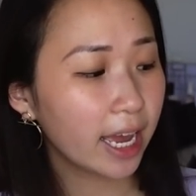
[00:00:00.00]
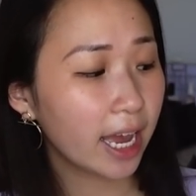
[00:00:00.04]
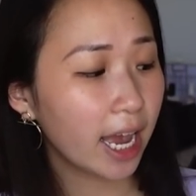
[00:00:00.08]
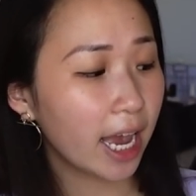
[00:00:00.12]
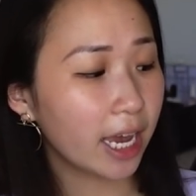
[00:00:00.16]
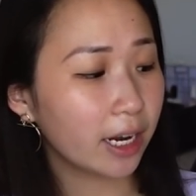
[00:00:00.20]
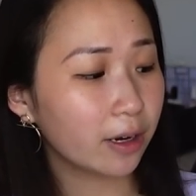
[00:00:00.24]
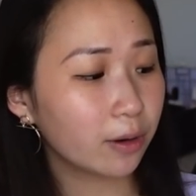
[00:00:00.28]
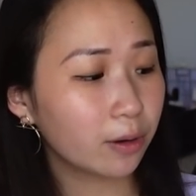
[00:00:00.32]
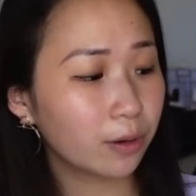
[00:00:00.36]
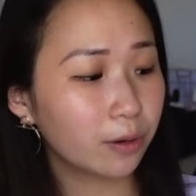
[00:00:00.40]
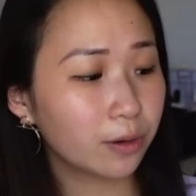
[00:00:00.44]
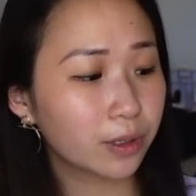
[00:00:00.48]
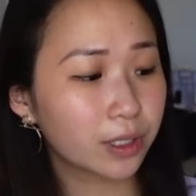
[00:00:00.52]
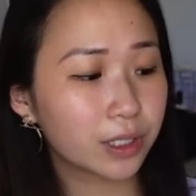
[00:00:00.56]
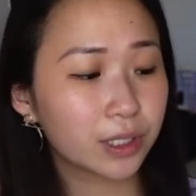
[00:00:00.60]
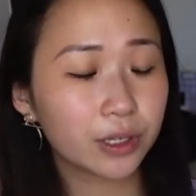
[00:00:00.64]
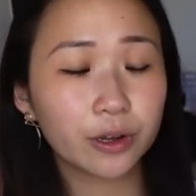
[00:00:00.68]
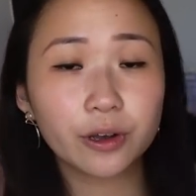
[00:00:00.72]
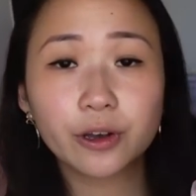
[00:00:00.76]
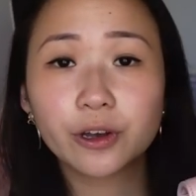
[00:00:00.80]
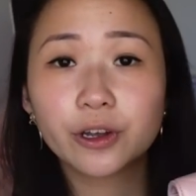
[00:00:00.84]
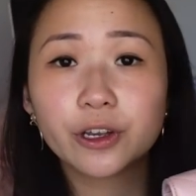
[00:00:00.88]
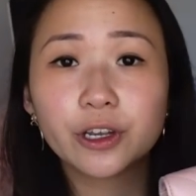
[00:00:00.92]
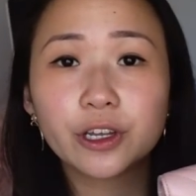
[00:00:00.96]
And
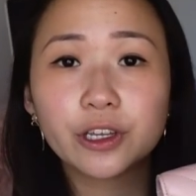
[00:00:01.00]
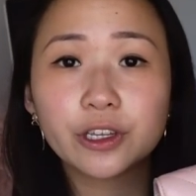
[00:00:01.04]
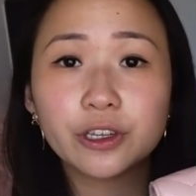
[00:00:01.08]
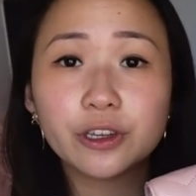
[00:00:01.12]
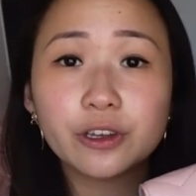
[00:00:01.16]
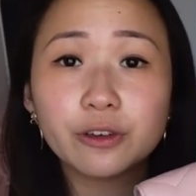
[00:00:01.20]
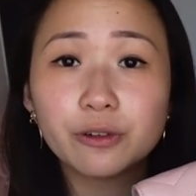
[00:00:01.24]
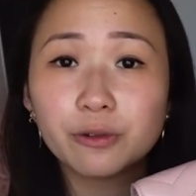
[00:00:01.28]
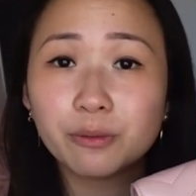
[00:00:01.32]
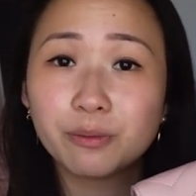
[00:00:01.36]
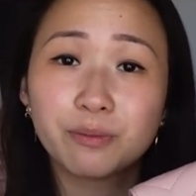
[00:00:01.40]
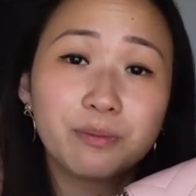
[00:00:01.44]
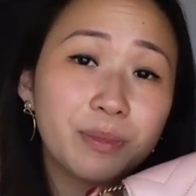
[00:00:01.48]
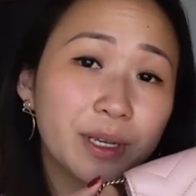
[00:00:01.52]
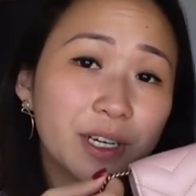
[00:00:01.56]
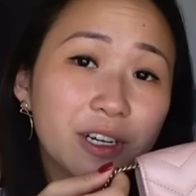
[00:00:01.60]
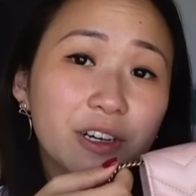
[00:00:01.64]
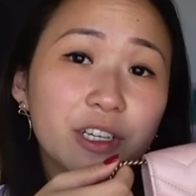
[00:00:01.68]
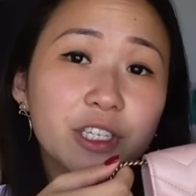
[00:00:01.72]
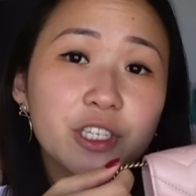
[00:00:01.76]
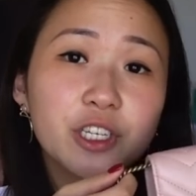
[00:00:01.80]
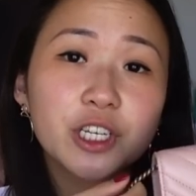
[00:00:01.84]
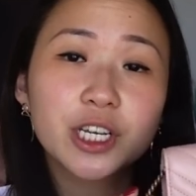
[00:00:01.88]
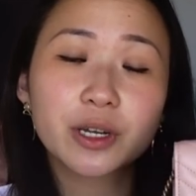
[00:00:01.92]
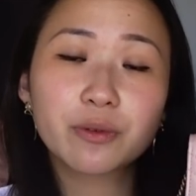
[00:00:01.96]
also,
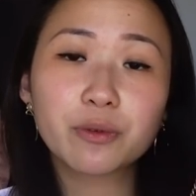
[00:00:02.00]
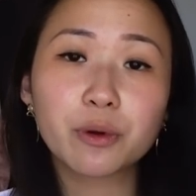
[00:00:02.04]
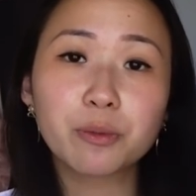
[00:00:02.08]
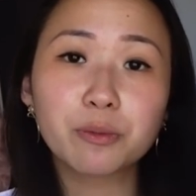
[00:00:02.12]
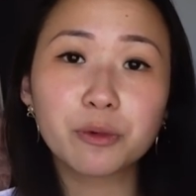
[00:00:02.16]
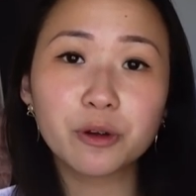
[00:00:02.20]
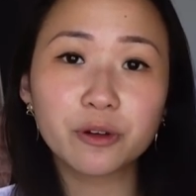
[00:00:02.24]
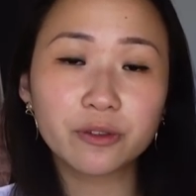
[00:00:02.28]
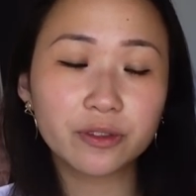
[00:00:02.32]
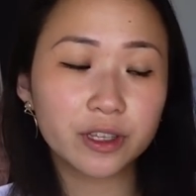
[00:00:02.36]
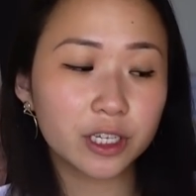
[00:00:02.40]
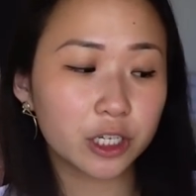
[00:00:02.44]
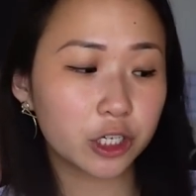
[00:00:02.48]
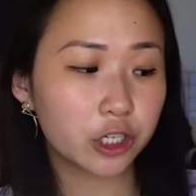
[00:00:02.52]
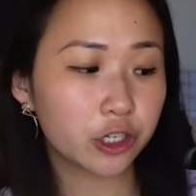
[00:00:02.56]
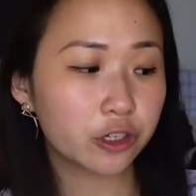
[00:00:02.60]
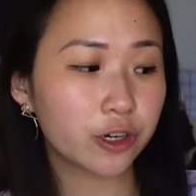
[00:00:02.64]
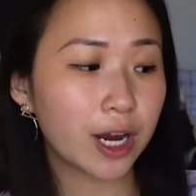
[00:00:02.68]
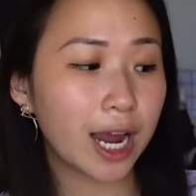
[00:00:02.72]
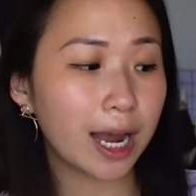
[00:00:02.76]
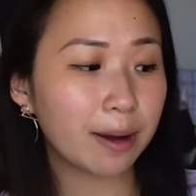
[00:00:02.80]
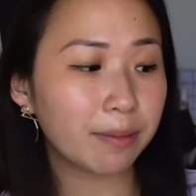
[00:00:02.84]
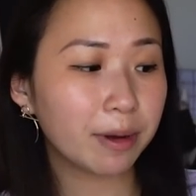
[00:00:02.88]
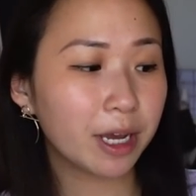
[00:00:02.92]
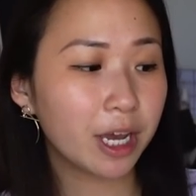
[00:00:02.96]
because you can remove the
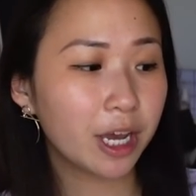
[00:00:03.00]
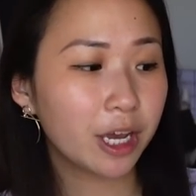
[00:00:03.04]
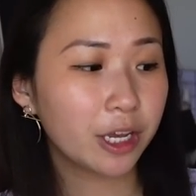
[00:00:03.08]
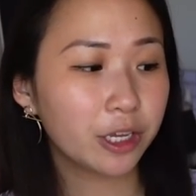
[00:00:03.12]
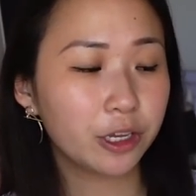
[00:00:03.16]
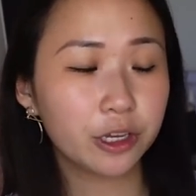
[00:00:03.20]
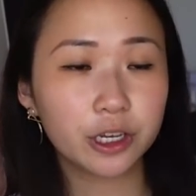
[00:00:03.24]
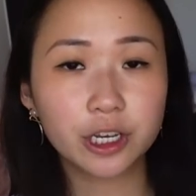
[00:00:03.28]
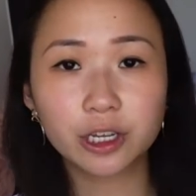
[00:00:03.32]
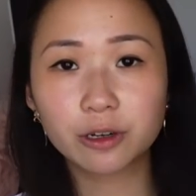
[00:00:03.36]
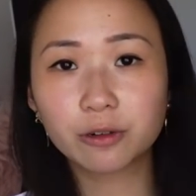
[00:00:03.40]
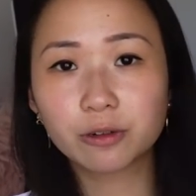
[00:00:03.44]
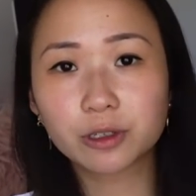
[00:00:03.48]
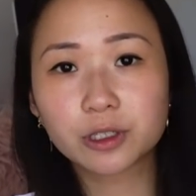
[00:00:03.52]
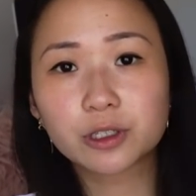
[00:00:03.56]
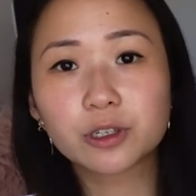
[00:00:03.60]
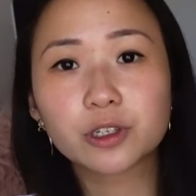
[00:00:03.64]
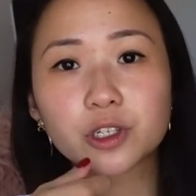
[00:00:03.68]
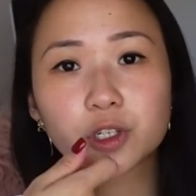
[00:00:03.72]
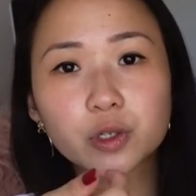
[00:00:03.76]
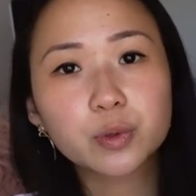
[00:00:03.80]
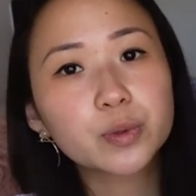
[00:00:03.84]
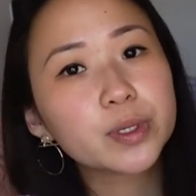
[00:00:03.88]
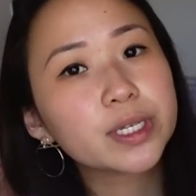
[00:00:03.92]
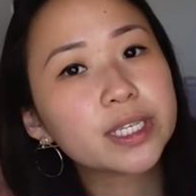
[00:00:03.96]
strap, you can also
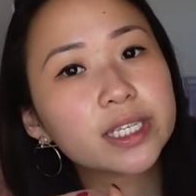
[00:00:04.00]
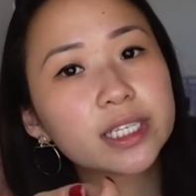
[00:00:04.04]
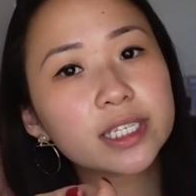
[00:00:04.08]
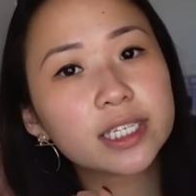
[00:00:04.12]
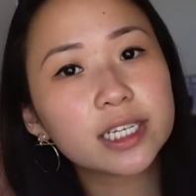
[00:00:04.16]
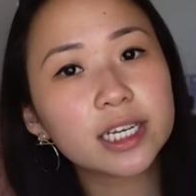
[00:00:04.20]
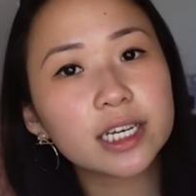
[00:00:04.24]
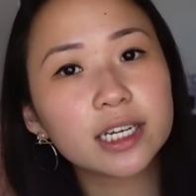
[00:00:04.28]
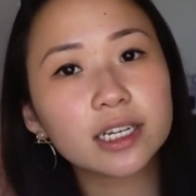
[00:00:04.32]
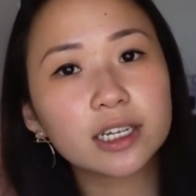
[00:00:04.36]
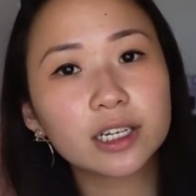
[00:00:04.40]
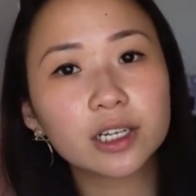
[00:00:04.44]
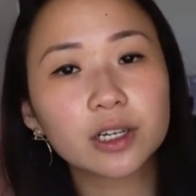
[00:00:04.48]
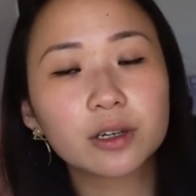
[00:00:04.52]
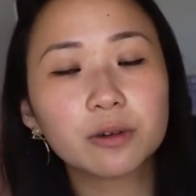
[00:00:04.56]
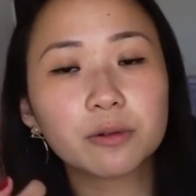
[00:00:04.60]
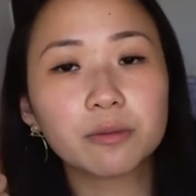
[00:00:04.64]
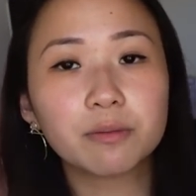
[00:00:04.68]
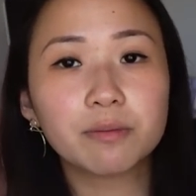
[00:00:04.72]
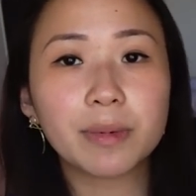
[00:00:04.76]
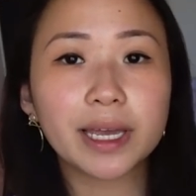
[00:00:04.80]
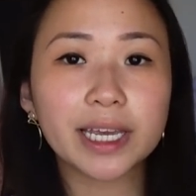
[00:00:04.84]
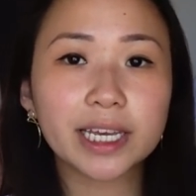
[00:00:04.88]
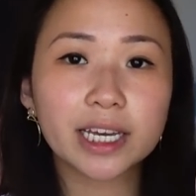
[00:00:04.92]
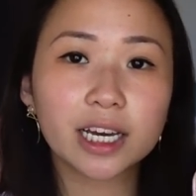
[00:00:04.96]
twist it,
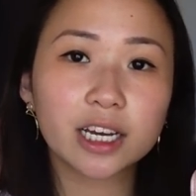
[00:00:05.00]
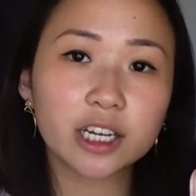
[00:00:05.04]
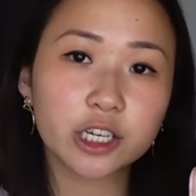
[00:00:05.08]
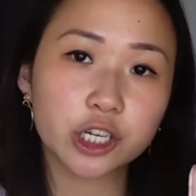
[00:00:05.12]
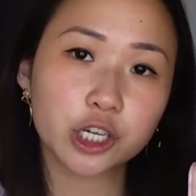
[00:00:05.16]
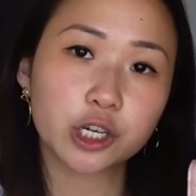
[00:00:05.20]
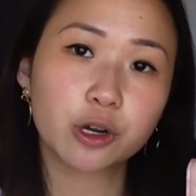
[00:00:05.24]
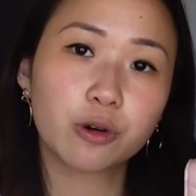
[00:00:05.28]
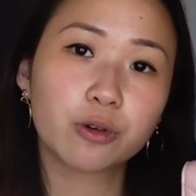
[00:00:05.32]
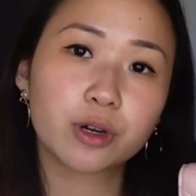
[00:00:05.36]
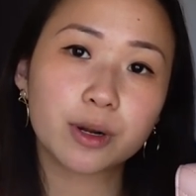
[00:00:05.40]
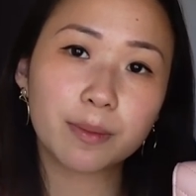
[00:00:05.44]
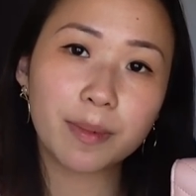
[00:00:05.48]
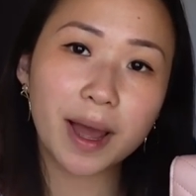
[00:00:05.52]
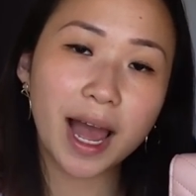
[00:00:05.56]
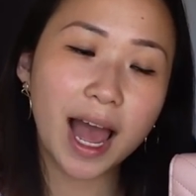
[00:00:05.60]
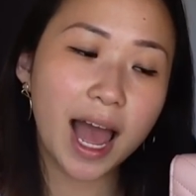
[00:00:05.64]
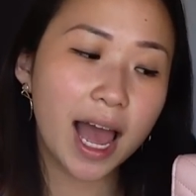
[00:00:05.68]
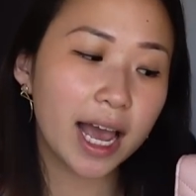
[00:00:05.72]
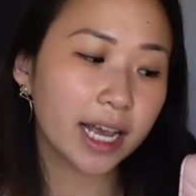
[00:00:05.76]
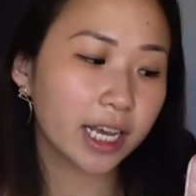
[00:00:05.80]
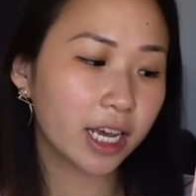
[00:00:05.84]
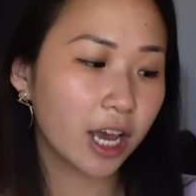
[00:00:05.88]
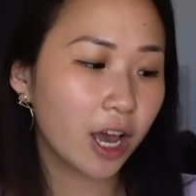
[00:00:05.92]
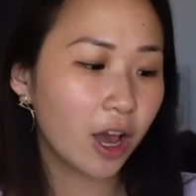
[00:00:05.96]
make it a shoulder
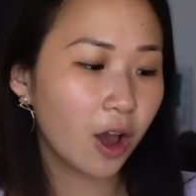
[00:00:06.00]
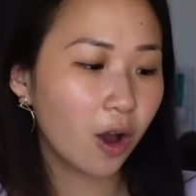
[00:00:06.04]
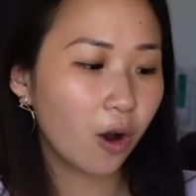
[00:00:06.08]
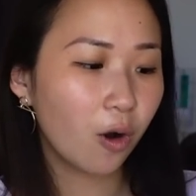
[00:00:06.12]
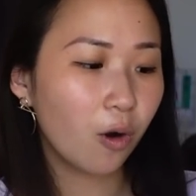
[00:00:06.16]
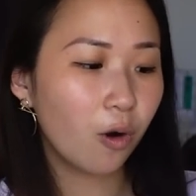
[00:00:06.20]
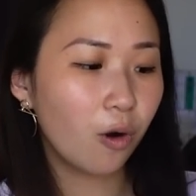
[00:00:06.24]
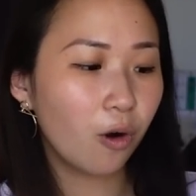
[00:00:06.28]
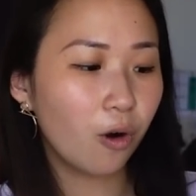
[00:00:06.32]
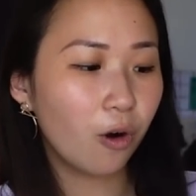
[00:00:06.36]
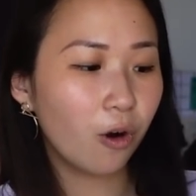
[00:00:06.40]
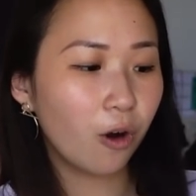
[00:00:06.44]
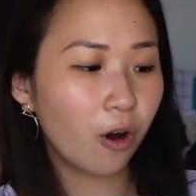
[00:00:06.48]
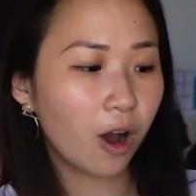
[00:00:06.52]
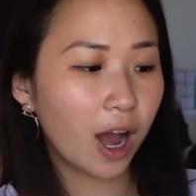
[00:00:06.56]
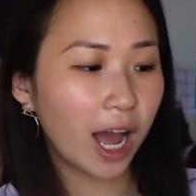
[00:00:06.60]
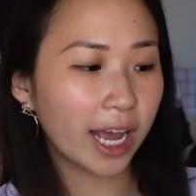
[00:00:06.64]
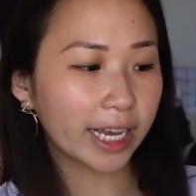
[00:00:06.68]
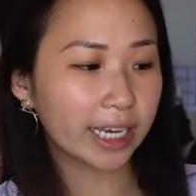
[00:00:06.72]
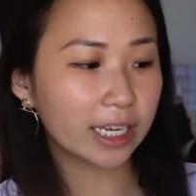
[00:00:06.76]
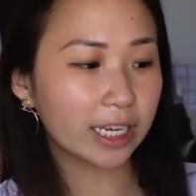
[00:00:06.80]
bag, or I